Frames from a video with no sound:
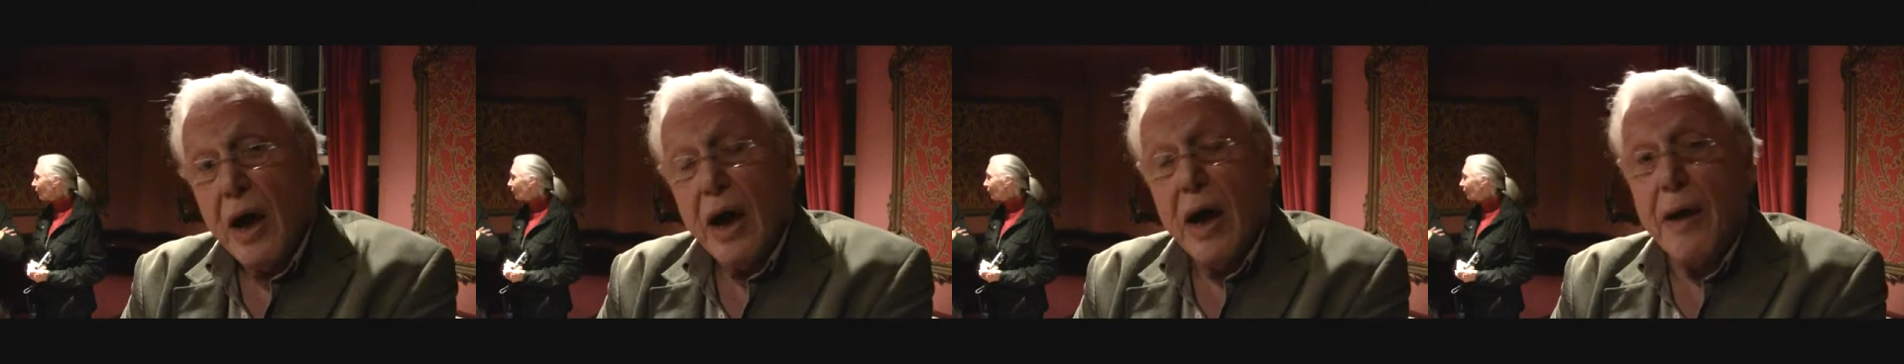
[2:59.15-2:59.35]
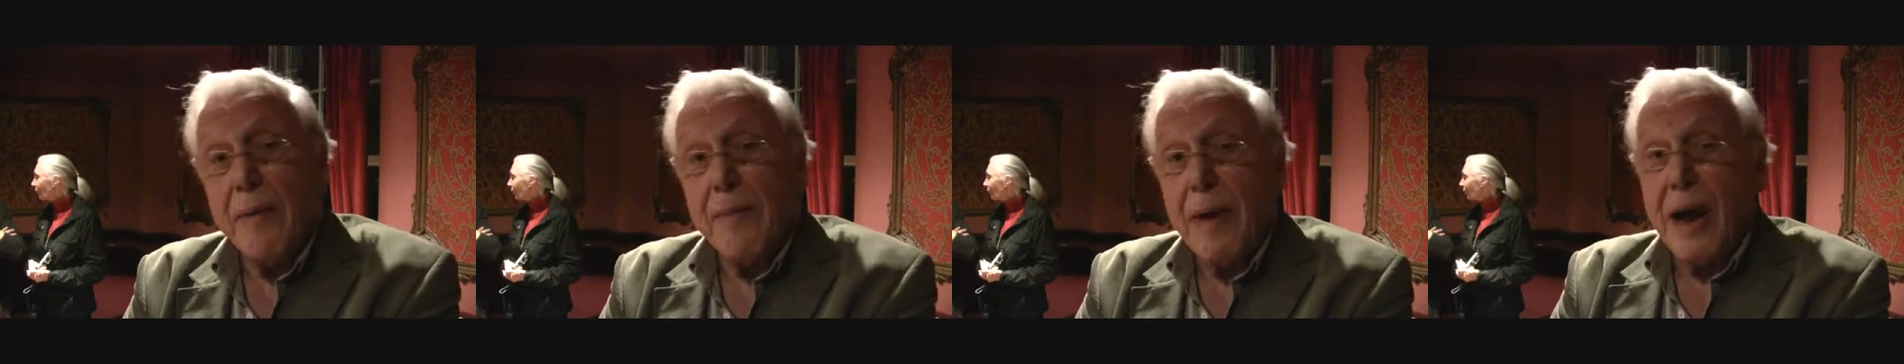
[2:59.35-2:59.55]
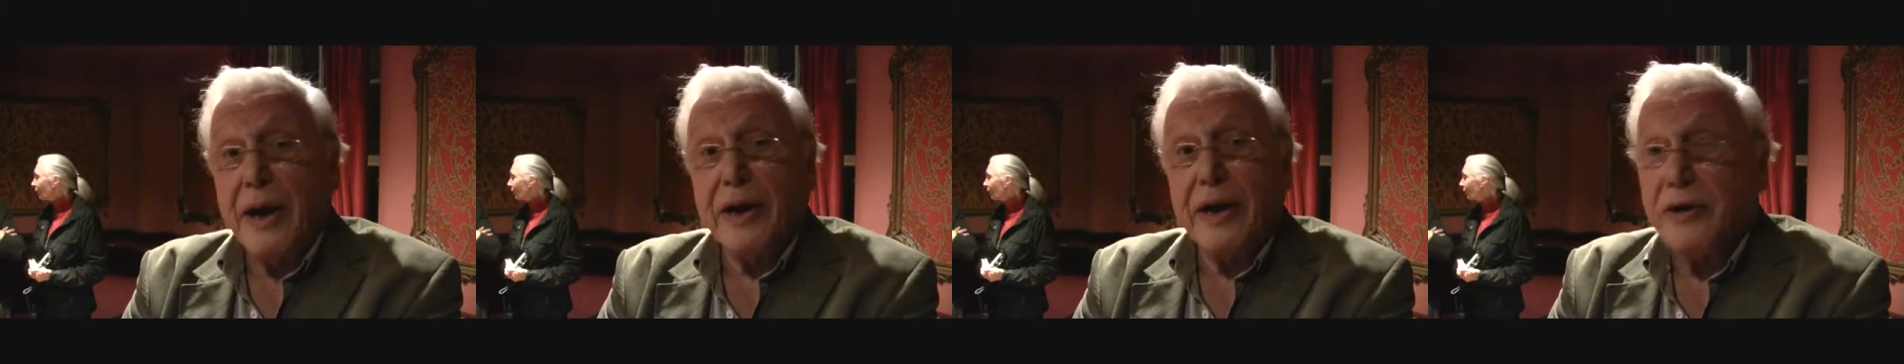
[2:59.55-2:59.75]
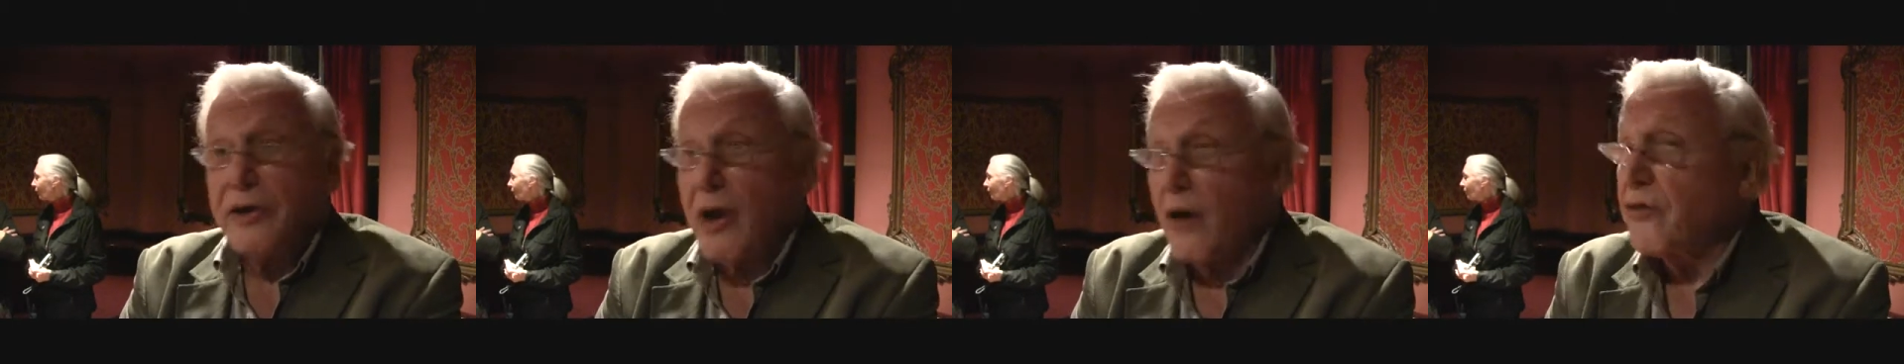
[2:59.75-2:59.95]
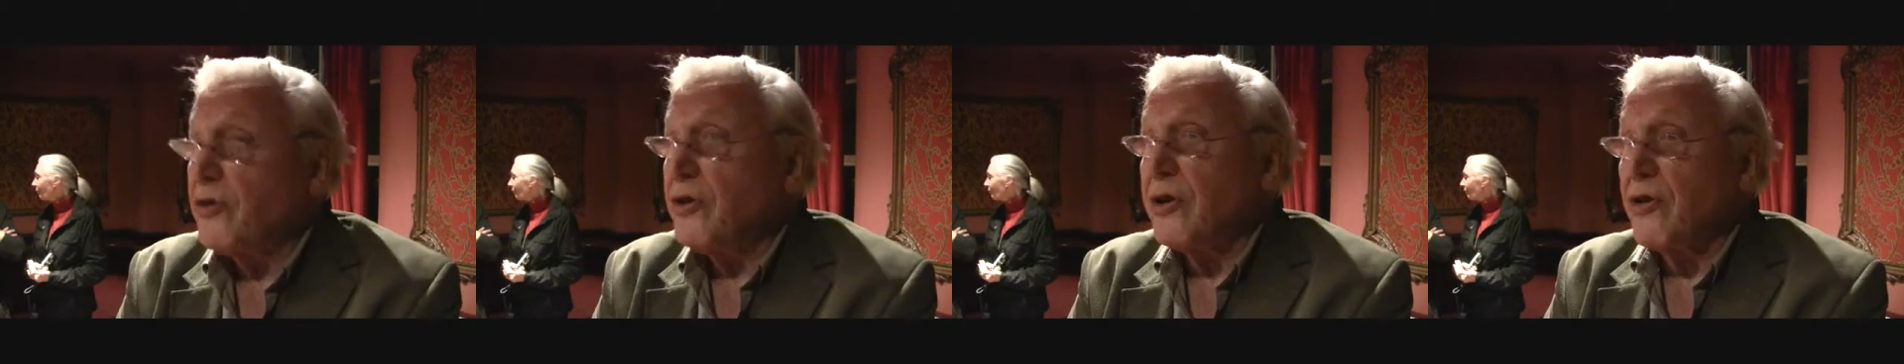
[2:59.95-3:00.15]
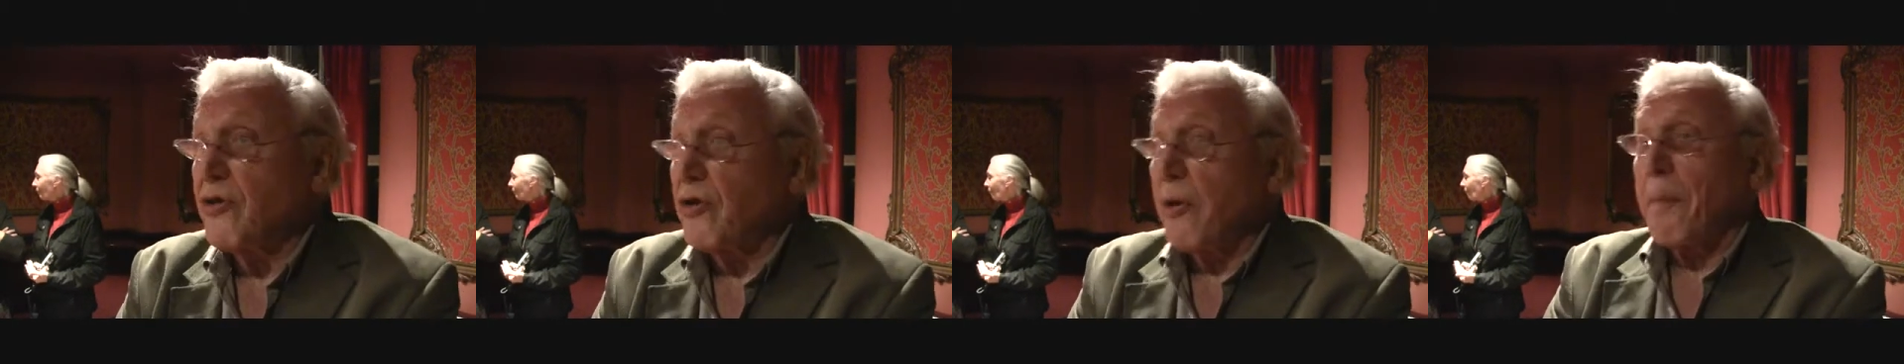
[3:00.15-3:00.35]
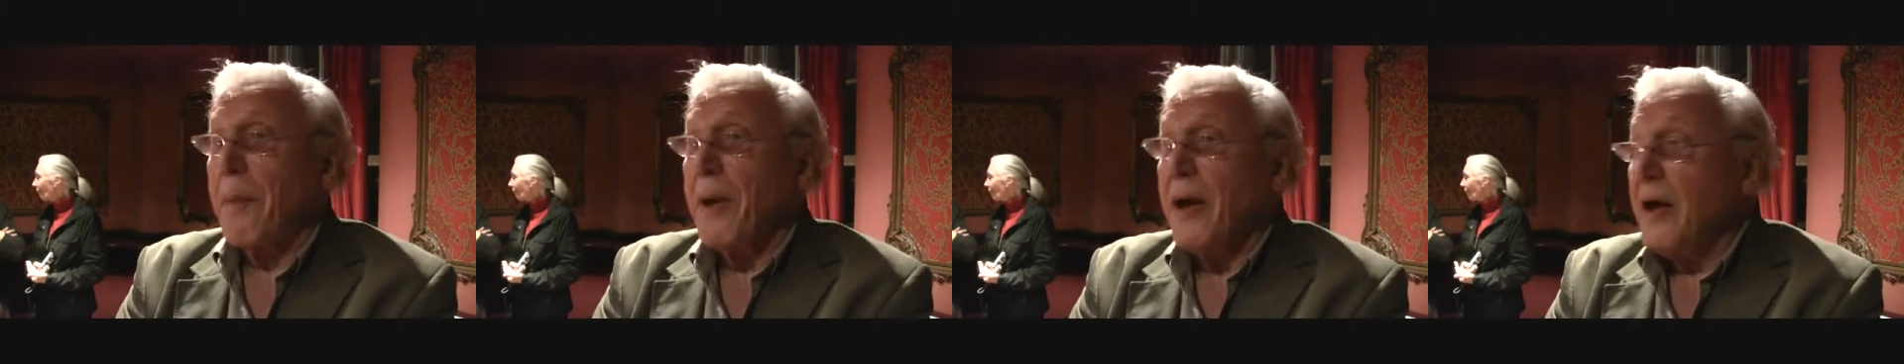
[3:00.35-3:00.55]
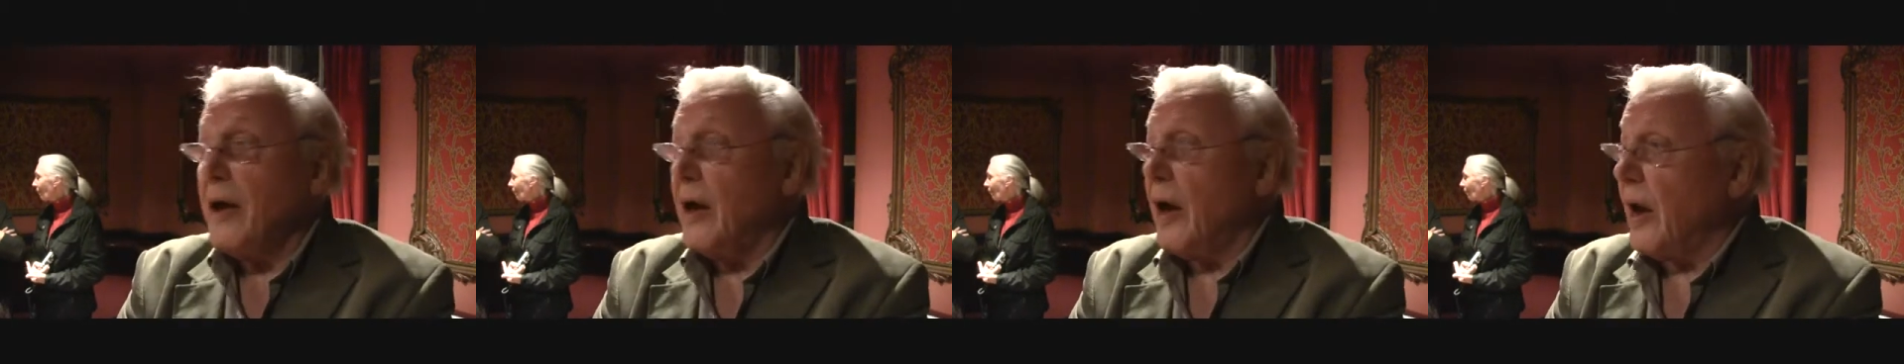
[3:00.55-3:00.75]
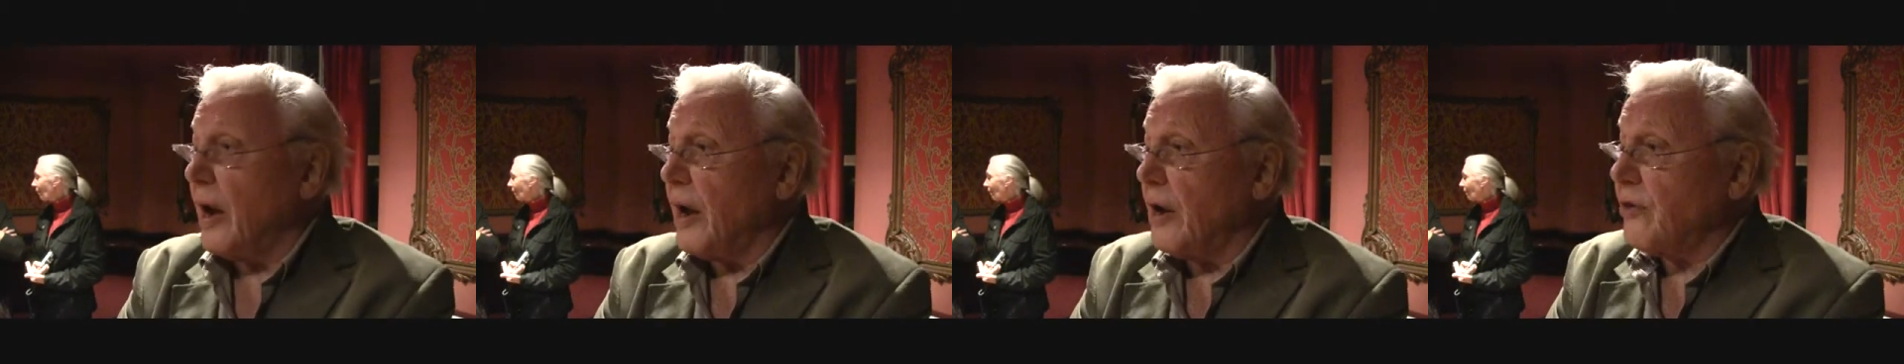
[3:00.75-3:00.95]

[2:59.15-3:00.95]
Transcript: And it doesn't disappear.